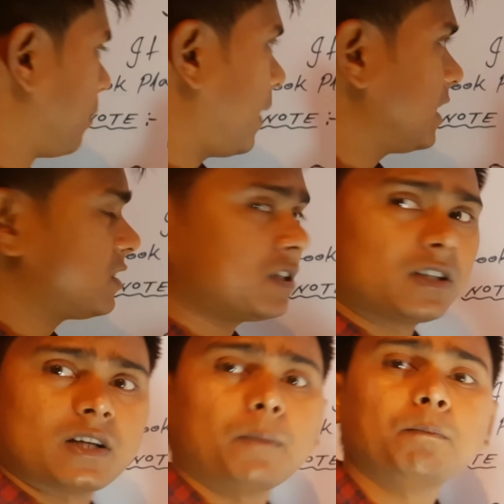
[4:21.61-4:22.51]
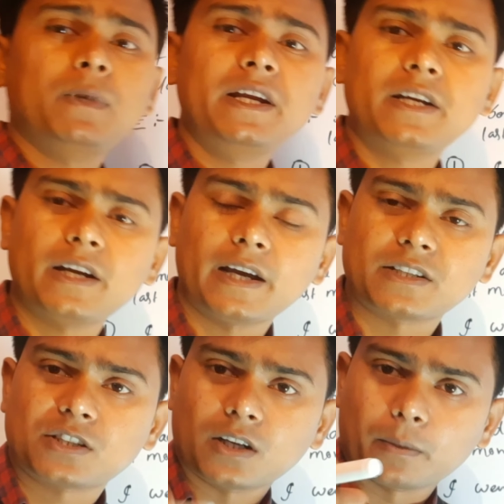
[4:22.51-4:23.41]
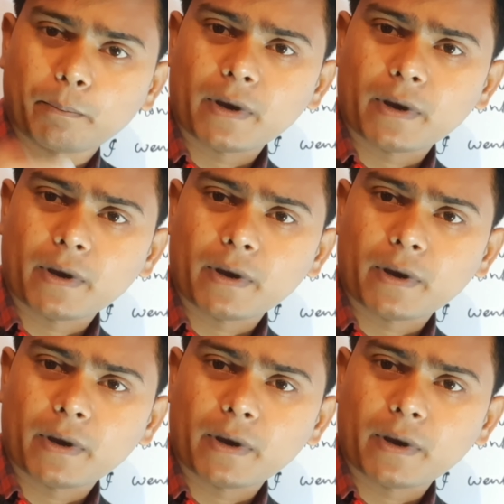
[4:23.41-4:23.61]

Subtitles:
past completed action,